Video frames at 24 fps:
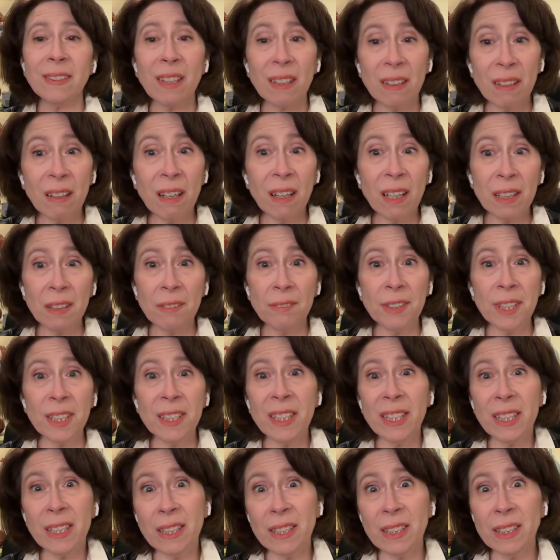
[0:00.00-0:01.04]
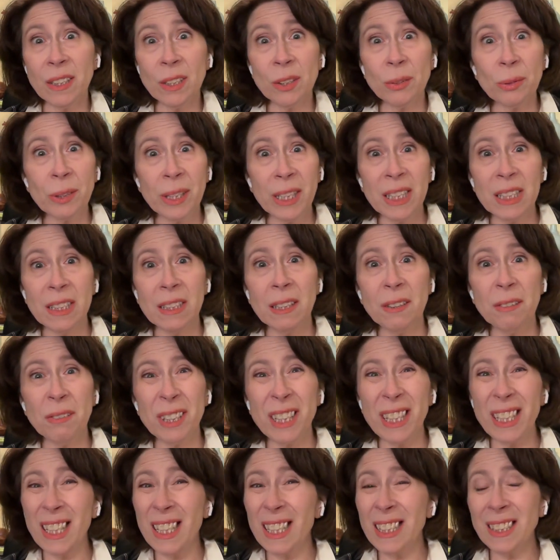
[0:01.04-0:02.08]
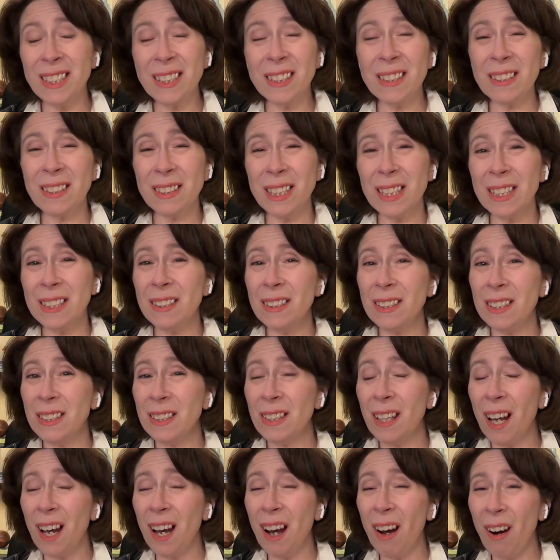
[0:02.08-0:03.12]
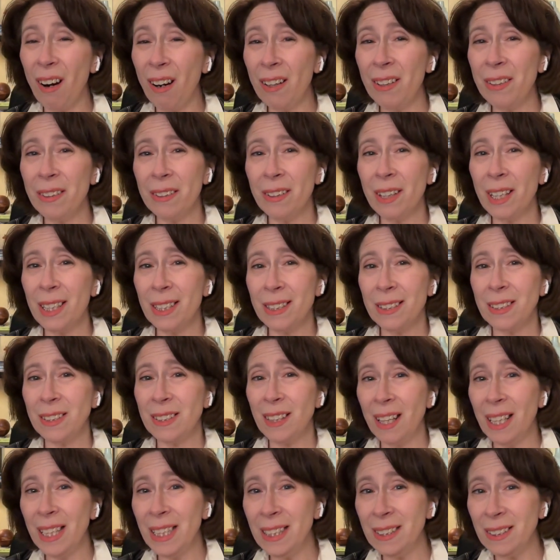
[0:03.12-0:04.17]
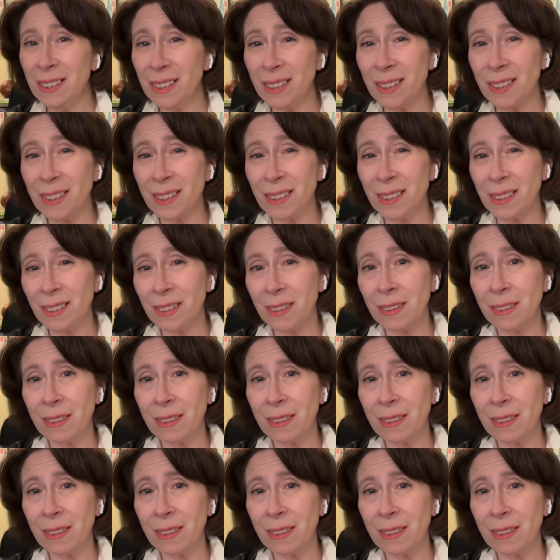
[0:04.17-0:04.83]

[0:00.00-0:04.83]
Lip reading: a lot of it is creativity. It's an art, not a science.